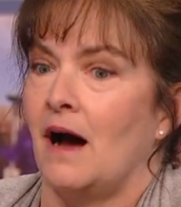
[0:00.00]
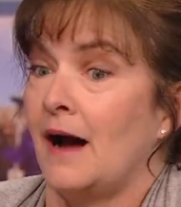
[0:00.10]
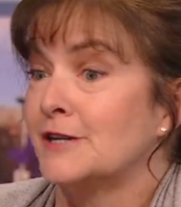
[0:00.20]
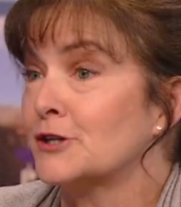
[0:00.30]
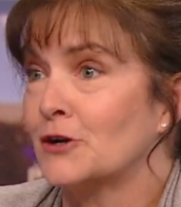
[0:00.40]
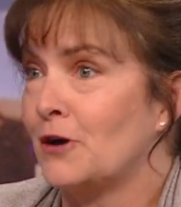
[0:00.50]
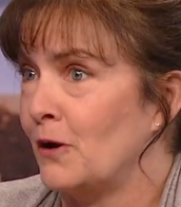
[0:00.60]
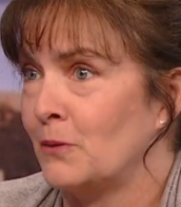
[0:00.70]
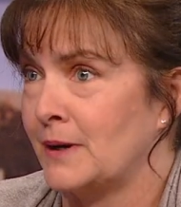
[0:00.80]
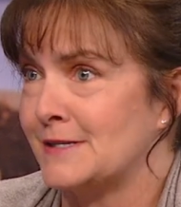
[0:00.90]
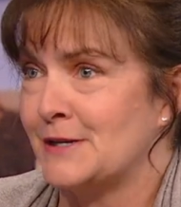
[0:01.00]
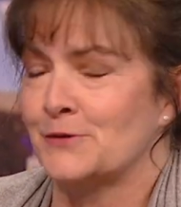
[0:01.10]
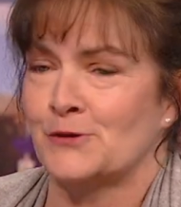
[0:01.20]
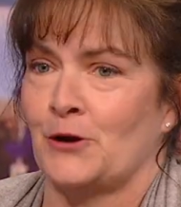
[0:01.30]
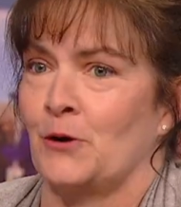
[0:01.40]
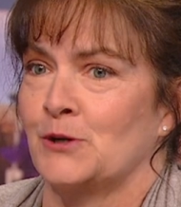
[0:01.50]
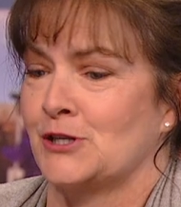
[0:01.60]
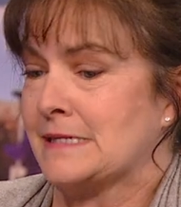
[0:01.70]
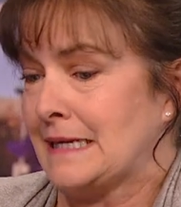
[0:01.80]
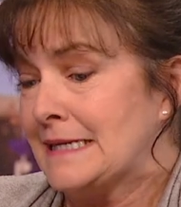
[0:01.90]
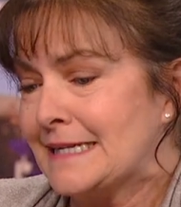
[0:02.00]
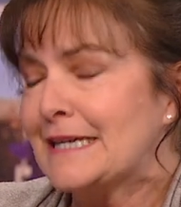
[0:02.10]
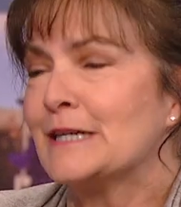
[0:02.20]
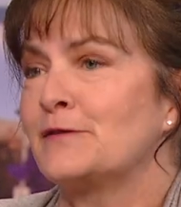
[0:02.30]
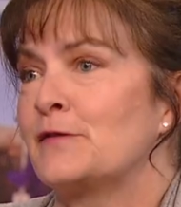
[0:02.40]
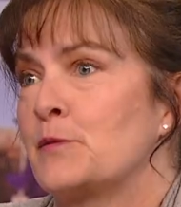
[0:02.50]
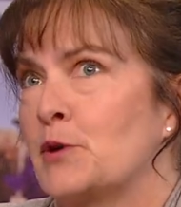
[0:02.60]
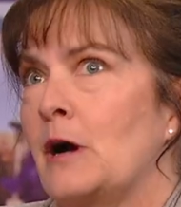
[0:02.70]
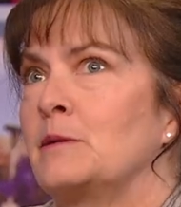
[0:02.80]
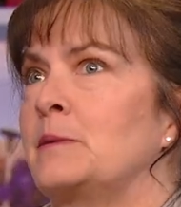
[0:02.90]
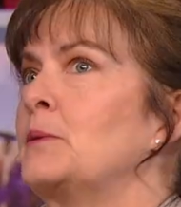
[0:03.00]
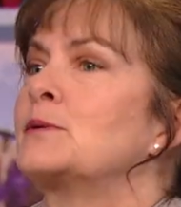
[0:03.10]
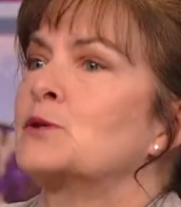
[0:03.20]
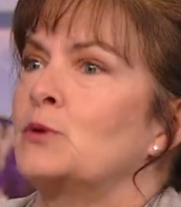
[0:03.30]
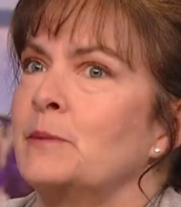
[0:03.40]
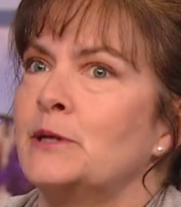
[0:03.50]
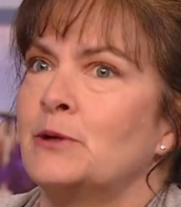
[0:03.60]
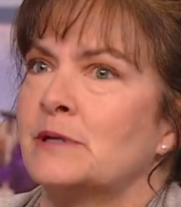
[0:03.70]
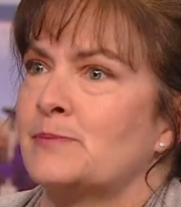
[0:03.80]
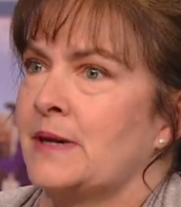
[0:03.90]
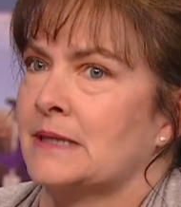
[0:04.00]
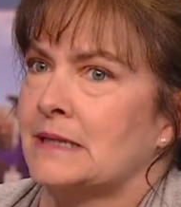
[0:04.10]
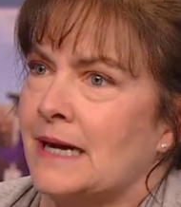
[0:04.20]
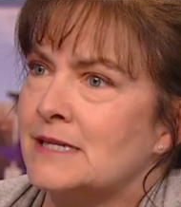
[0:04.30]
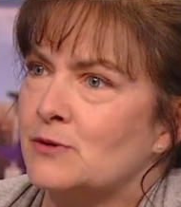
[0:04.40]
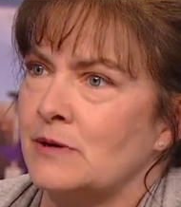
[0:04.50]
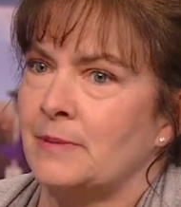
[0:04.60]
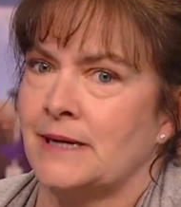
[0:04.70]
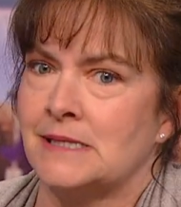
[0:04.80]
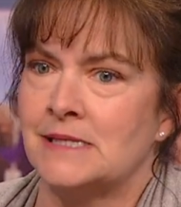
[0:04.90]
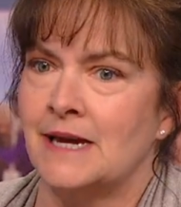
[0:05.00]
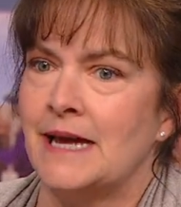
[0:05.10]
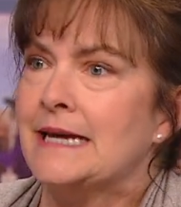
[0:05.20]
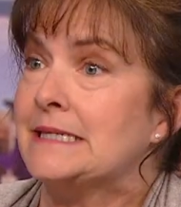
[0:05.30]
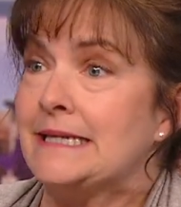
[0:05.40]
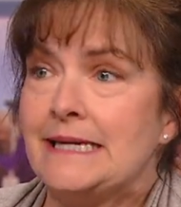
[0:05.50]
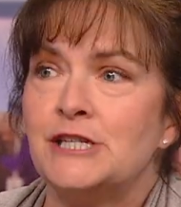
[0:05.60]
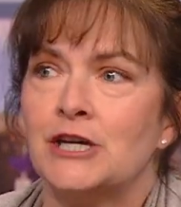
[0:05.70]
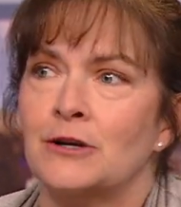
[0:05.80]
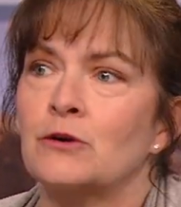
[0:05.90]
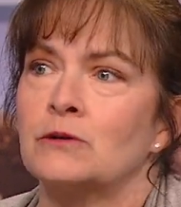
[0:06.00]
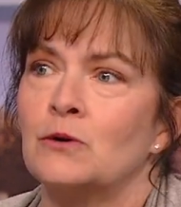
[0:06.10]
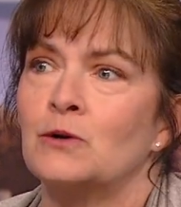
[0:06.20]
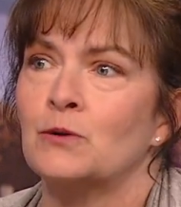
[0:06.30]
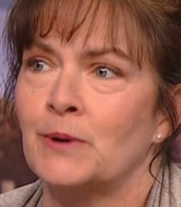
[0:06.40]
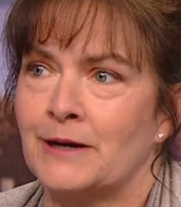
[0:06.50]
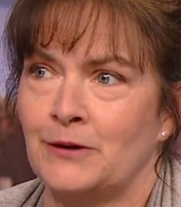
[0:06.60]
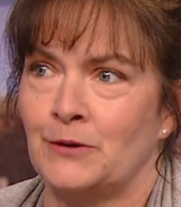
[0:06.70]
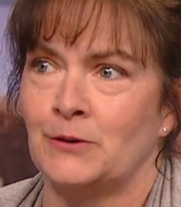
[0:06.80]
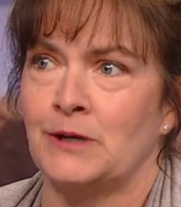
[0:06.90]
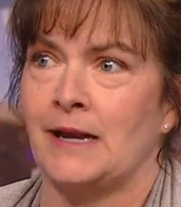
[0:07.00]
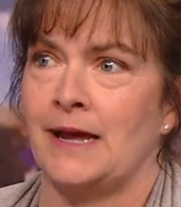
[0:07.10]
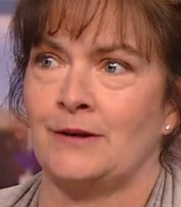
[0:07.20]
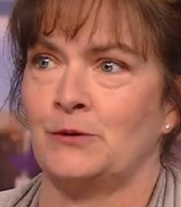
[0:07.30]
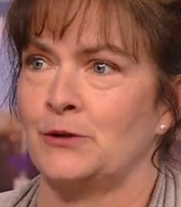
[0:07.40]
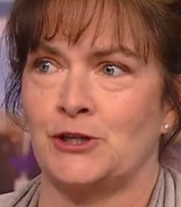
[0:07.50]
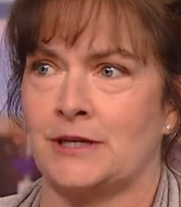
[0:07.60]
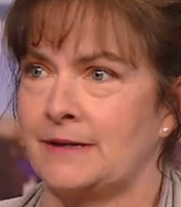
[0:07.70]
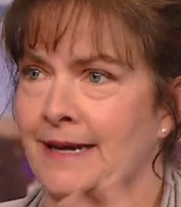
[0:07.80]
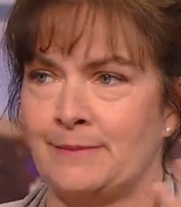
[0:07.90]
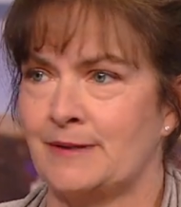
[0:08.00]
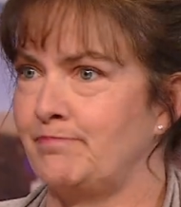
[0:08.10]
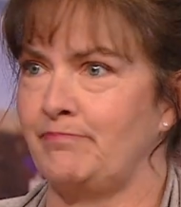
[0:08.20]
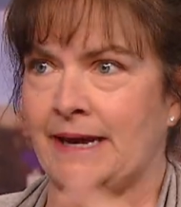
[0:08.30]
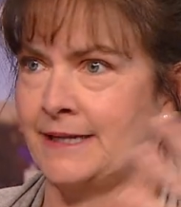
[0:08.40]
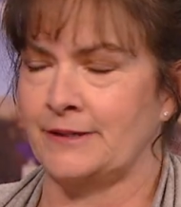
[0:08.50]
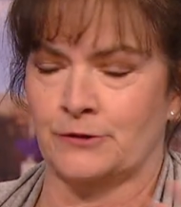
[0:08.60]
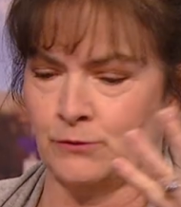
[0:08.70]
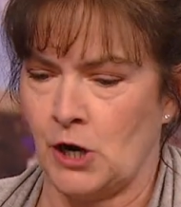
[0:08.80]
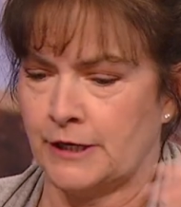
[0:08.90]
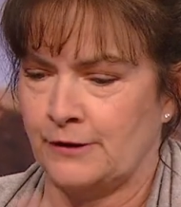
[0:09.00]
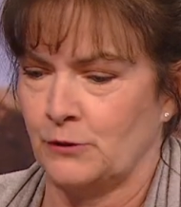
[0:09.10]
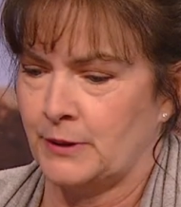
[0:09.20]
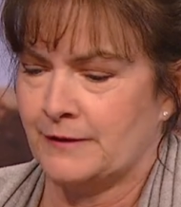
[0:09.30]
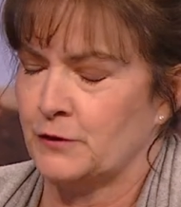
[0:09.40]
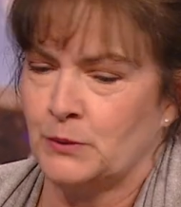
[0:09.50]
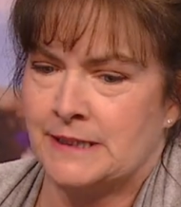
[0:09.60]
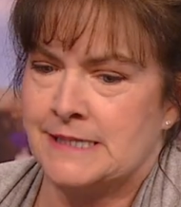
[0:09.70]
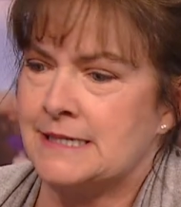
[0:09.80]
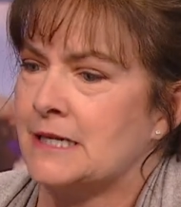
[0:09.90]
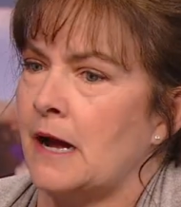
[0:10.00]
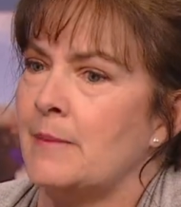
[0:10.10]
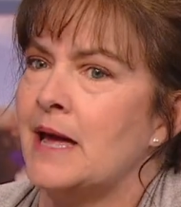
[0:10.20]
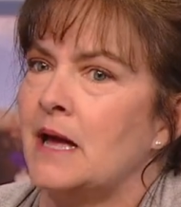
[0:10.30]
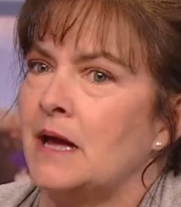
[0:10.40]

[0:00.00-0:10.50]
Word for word: I took a call once years ago, which is indicative of the problem. It was a woman who had spent the last three months teaching her local raccoon, eh, who she had named Bandit or Rocky or whatever it was at the time,